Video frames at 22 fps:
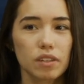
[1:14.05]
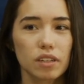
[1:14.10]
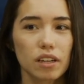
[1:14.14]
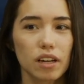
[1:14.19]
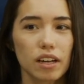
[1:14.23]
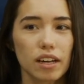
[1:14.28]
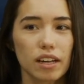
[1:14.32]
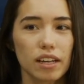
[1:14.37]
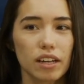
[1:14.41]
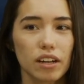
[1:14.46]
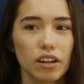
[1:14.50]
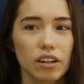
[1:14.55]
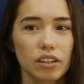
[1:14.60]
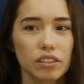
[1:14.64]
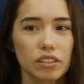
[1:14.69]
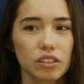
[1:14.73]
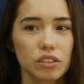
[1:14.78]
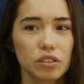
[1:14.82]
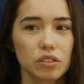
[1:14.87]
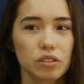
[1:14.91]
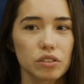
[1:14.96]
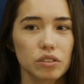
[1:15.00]
cutting our
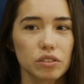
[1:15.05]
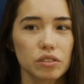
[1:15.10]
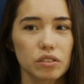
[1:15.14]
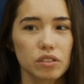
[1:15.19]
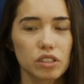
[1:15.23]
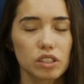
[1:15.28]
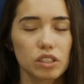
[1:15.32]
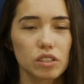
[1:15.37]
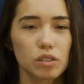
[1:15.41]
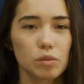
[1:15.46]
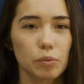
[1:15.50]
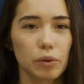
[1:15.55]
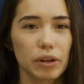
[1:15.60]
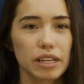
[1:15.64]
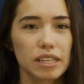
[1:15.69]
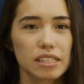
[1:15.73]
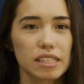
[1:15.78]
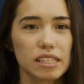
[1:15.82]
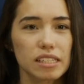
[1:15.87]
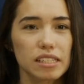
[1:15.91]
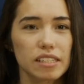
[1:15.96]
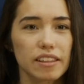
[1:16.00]
little spring
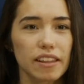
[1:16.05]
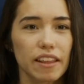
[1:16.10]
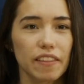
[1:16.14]
season